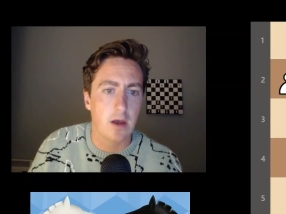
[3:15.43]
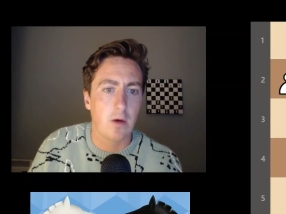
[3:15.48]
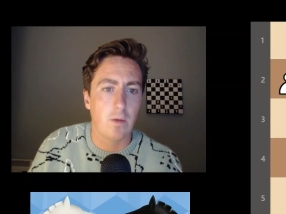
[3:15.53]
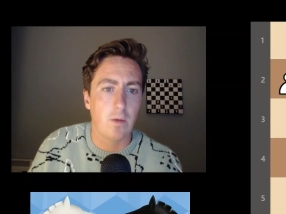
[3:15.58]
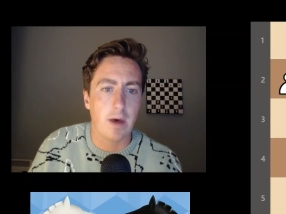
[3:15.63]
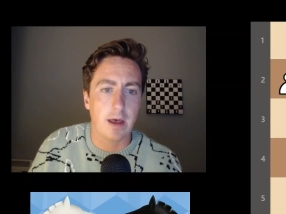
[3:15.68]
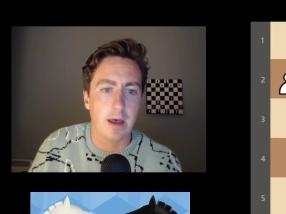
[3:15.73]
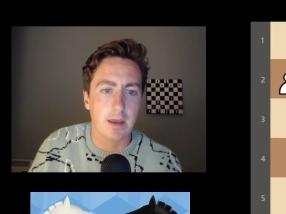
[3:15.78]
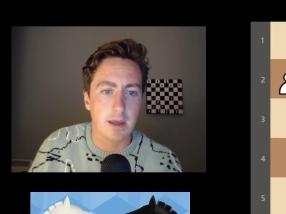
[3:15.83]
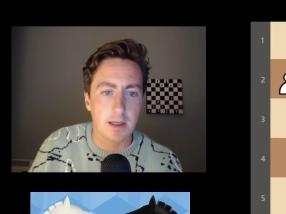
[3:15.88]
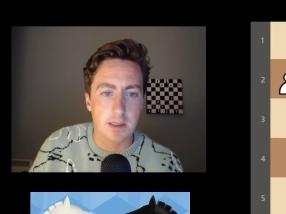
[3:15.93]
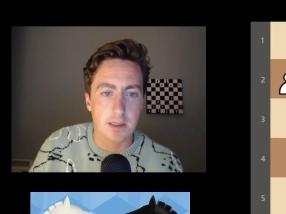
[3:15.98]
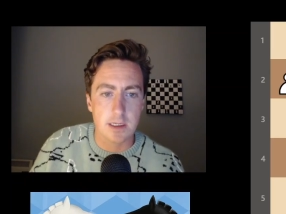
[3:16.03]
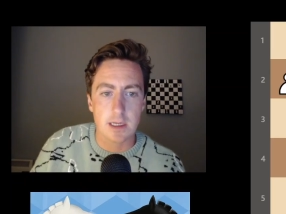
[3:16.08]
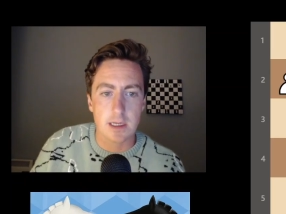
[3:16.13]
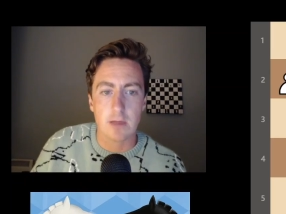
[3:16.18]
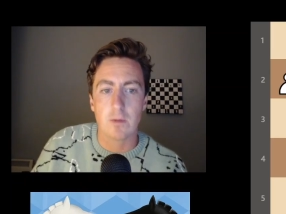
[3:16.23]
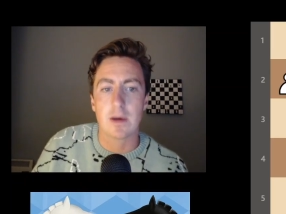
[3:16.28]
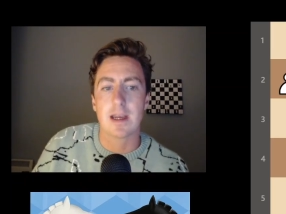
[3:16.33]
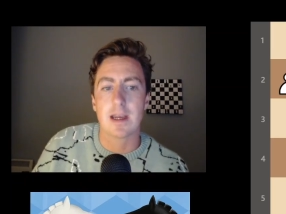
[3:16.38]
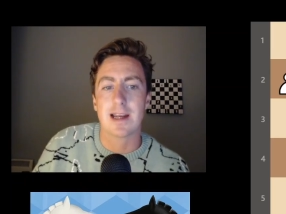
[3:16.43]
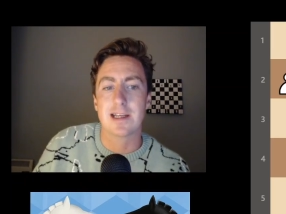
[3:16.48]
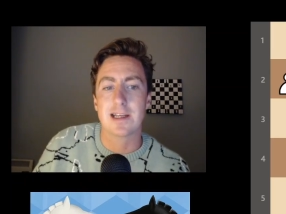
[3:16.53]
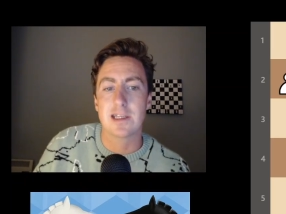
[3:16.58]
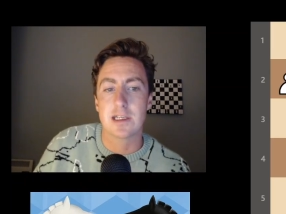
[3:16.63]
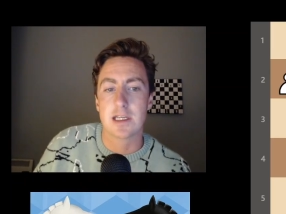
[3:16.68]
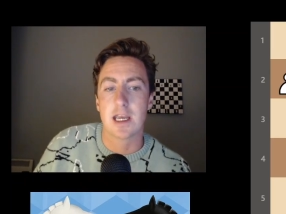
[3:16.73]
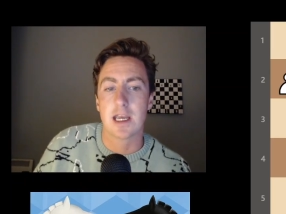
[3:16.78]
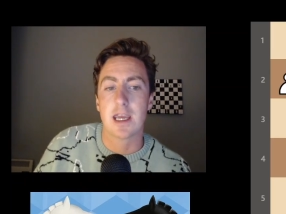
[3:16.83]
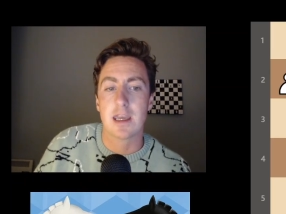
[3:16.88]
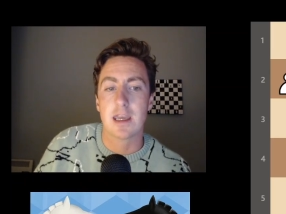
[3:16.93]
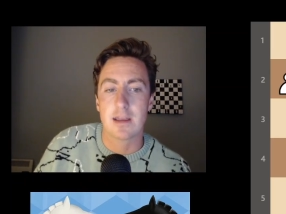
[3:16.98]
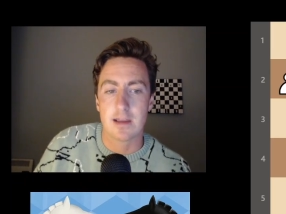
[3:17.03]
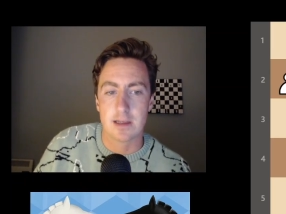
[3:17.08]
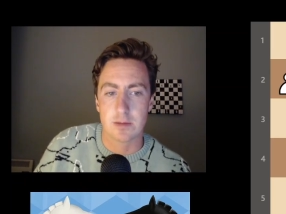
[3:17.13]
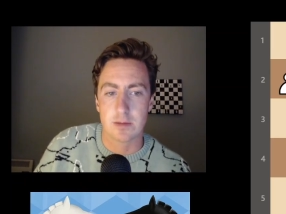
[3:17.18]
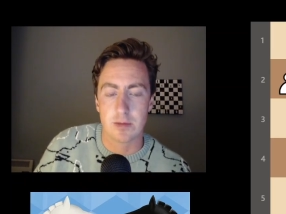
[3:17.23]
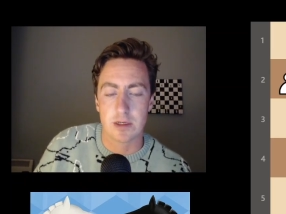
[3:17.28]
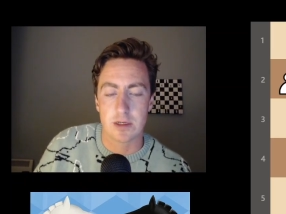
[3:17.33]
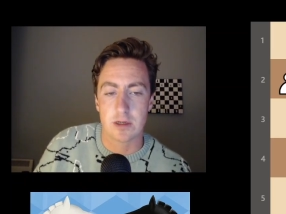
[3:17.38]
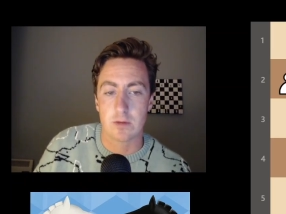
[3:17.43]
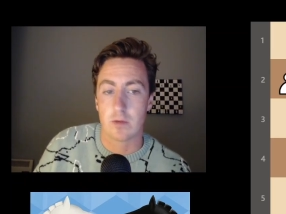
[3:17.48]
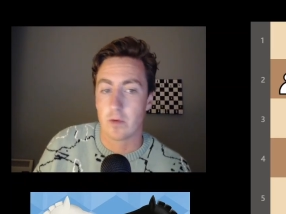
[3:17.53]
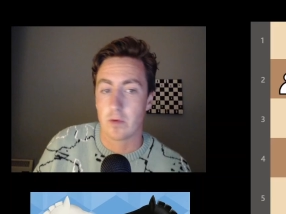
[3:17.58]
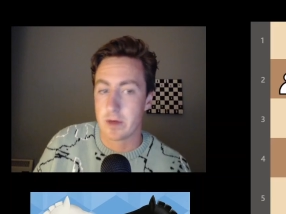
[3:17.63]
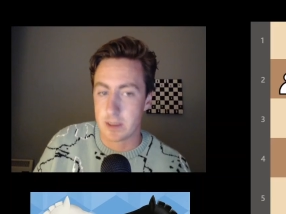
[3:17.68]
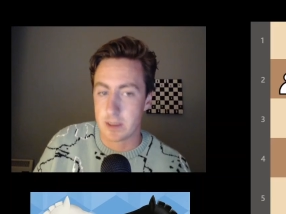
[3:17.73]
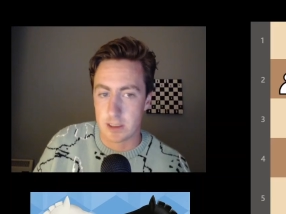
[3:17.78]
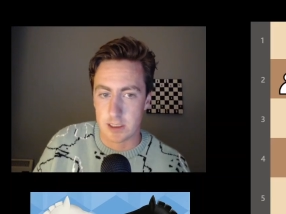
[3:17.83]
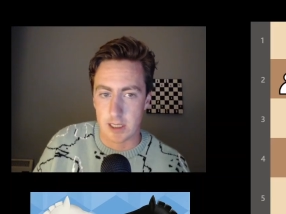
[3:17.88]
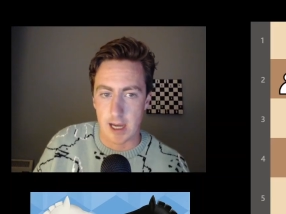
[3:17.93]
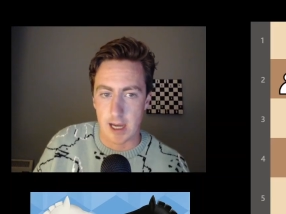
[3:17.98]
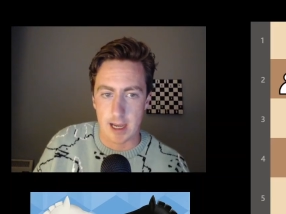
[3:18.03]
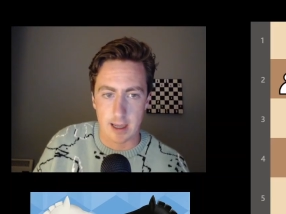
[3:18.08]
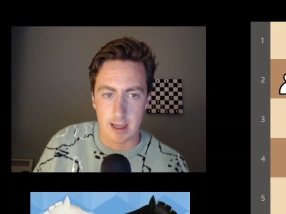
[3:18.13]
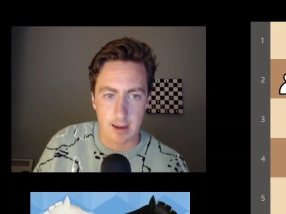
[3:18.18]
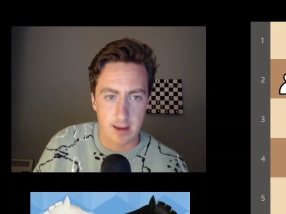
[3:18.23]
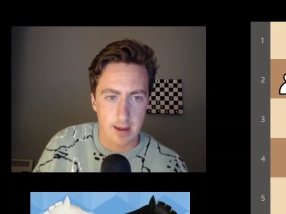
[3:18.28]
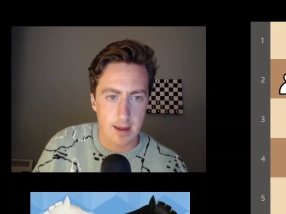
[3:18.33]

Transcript: Well, you can see that we can actually take this bishop with check.